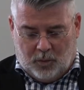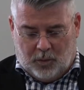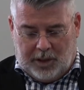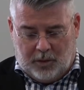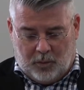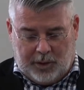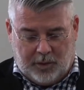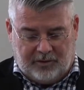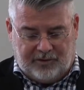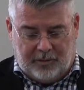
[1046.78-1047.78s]
we
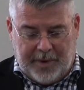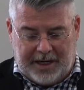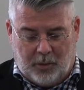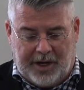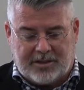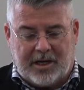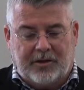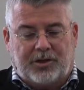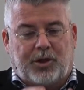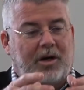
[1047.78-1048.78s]
were for many weeks
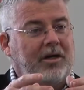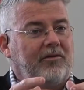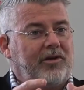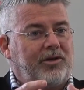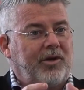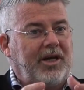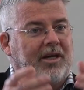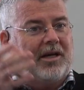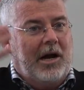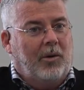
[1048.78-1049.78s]
on the trunk of the
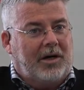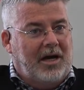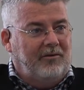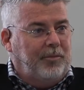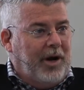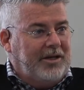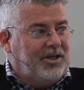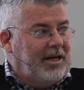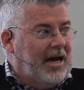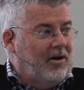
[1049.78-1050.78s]
tree. Now we're kind of
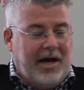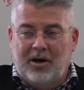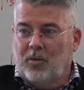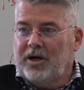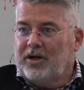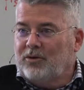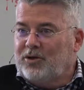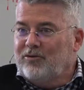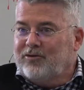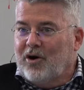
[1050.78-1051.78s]
branching out. I don't want to go
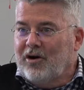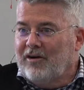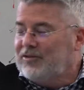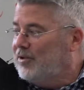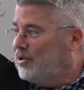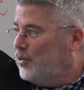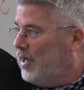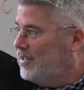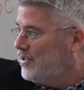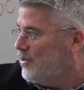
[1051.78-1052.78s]
too far off to the
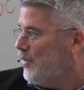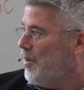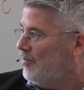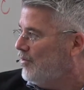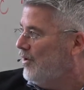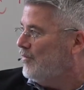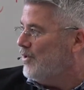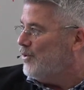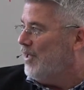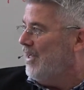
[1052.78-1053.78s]
twigs because we might fall off
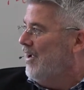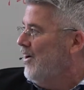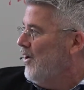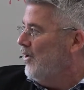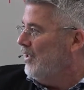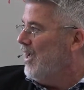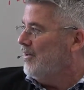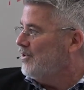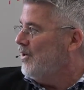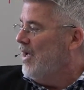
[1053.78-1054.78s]
the tree
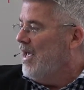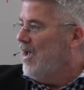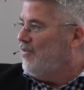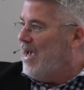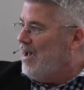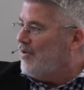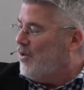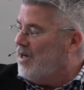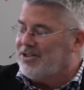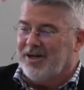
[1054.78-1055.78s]
altogether. So if you have a
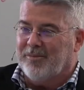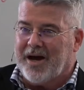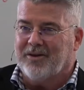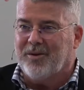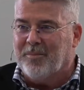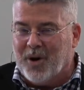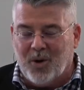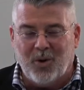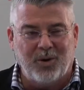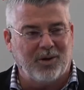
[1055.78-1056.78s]
question about the
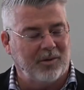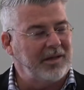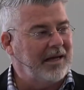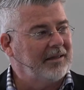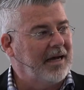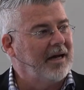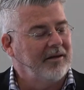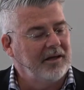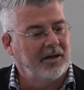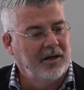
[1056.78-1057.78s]
mode or that kind
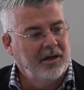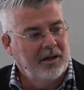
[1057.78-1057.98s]
of thing,